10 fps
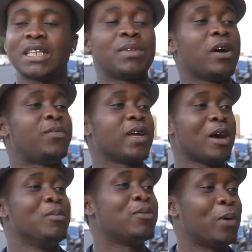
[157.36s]
South
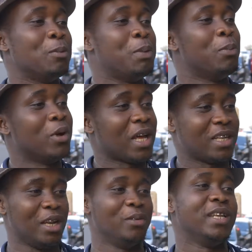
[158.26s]
Africa meant for the people that
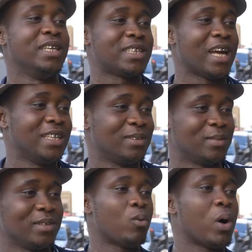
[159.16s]
are living inside here.
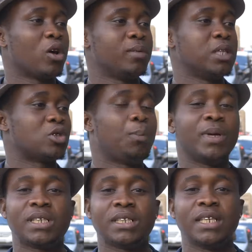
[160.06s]
One of the
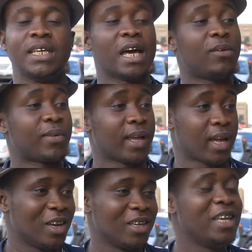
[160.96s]
toughest cities in
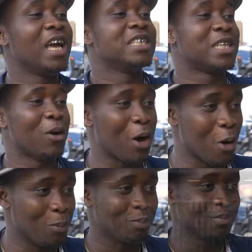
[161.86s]
Africa. Here is our home.